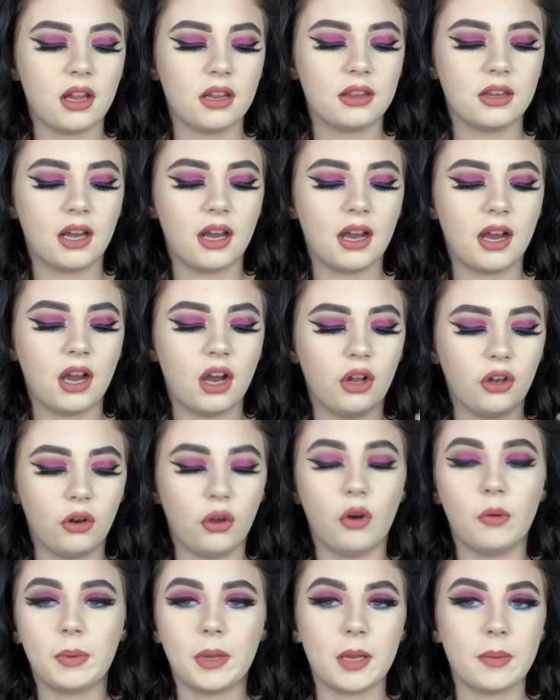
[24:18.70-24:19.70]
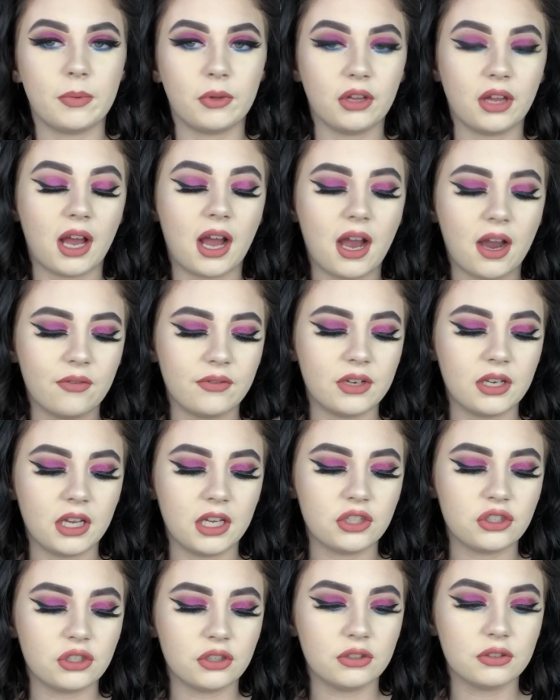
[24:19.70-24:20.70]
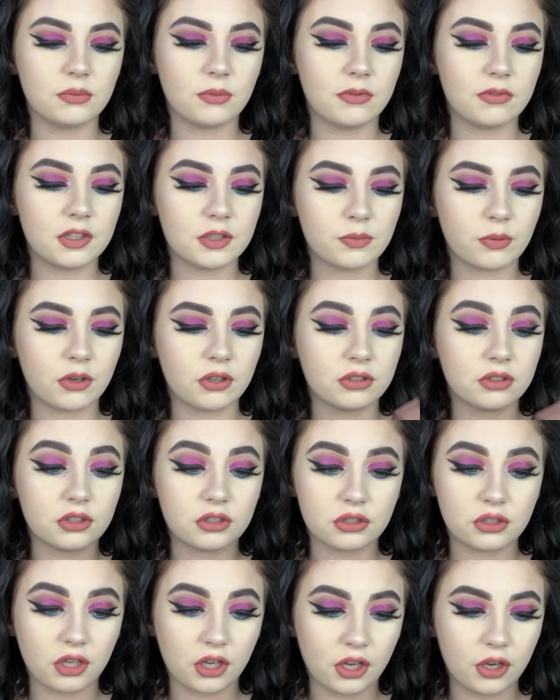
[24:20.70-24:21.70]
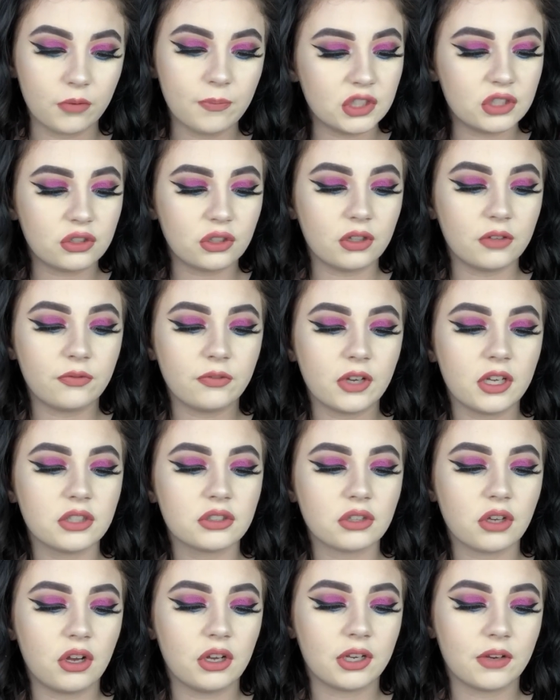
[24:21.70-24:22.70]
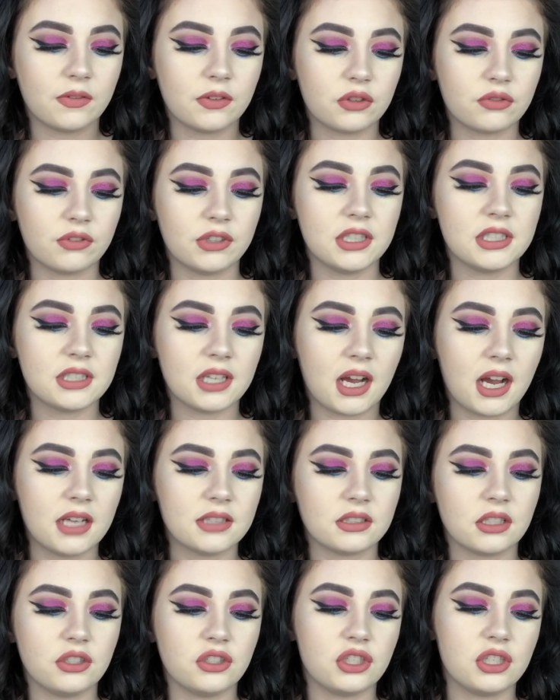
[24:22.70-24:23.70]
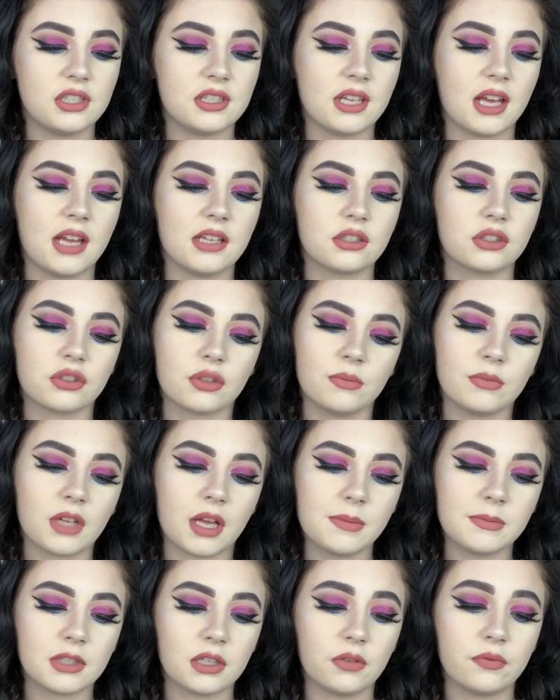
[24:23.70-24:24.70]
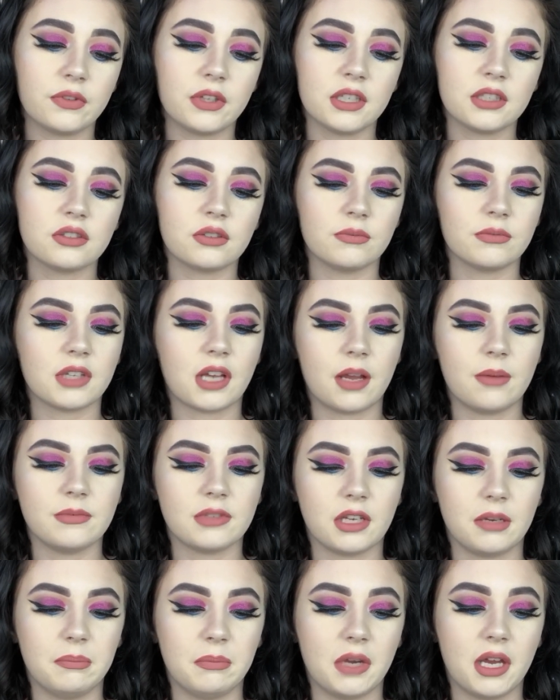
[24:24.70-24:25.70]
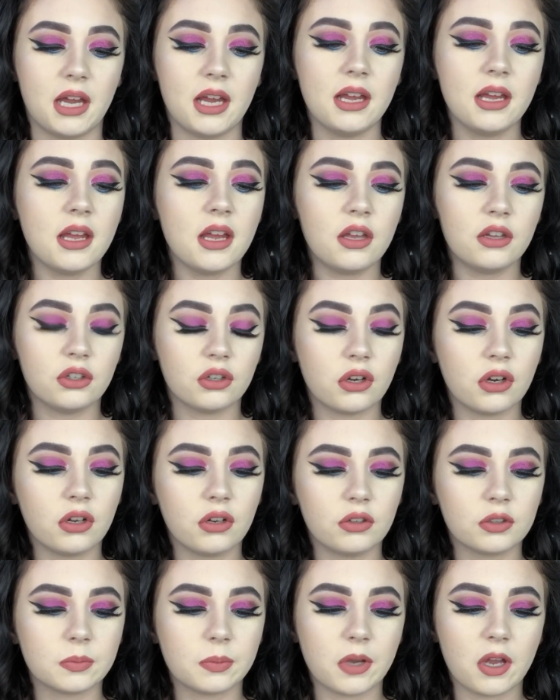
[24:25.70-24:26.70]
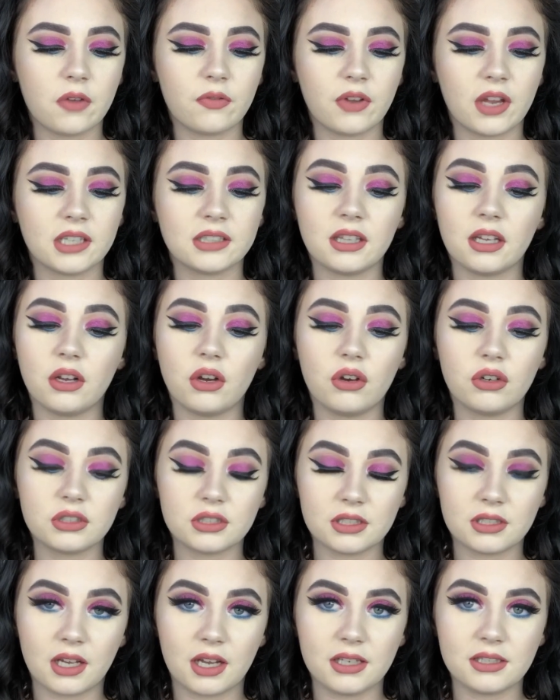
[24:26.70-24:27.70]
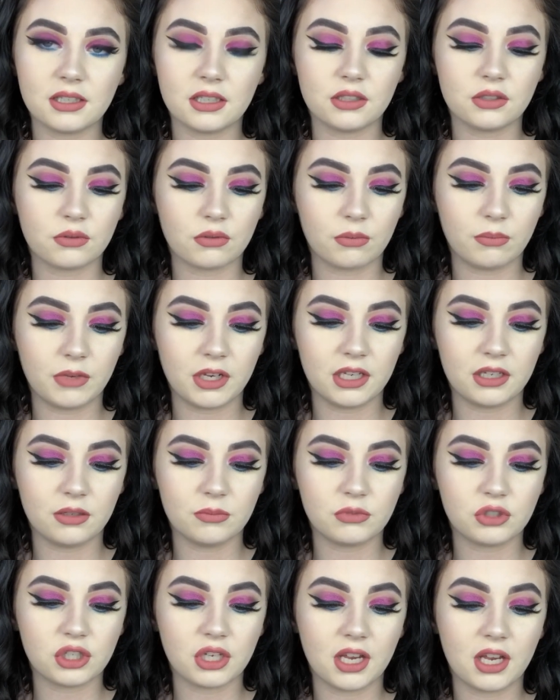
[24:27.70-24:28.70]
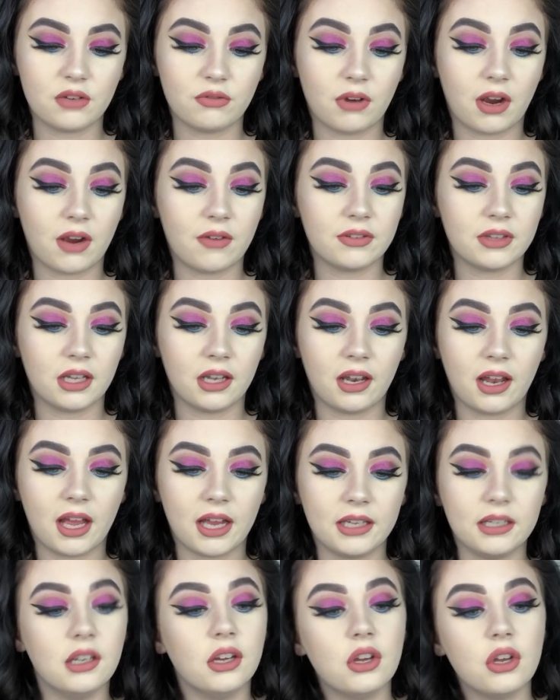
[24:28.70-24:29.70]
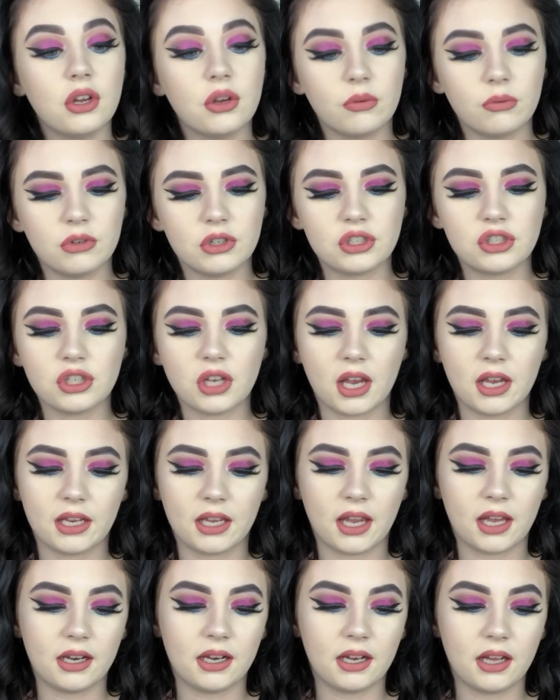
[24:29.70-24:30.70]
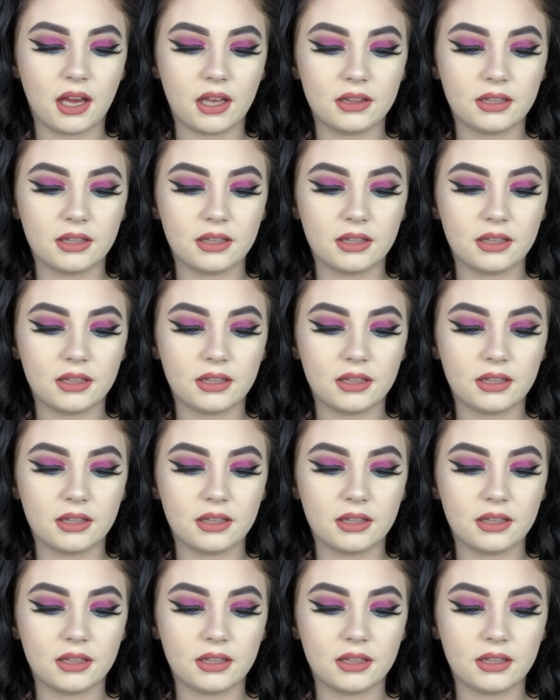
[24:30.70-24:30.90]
that a lot of people are having issues with this product too. So the first girl gave it 3 stars and she said, sometimes I love this, sometimes I'm meh. The colour looked perfect, then it oxidised into a medium shade rather than light, which again,